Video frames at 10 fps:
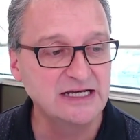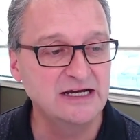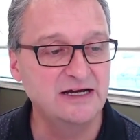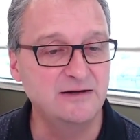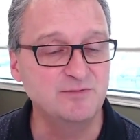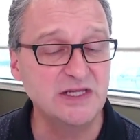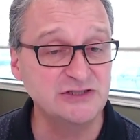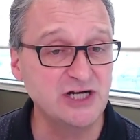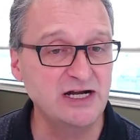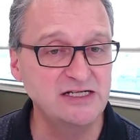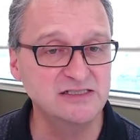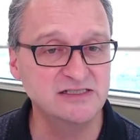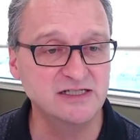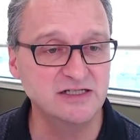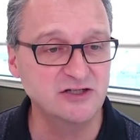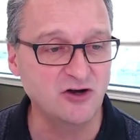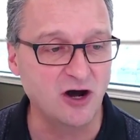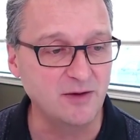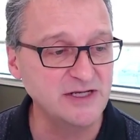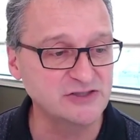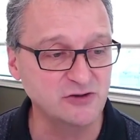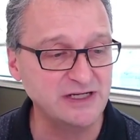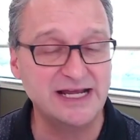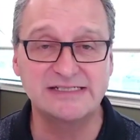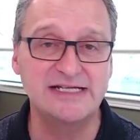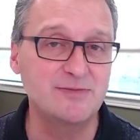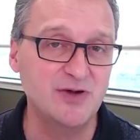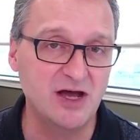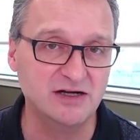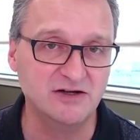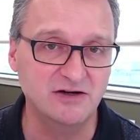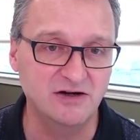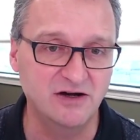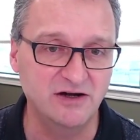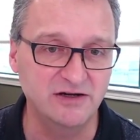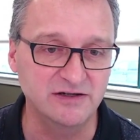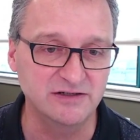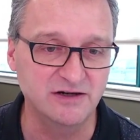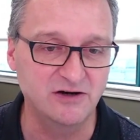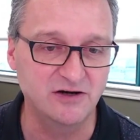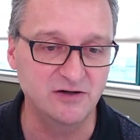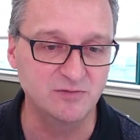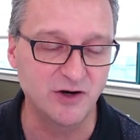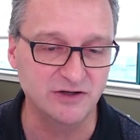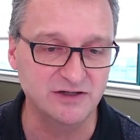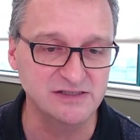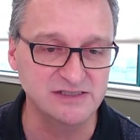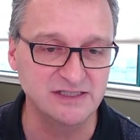The Chinese economy certainly has an impact on our markets,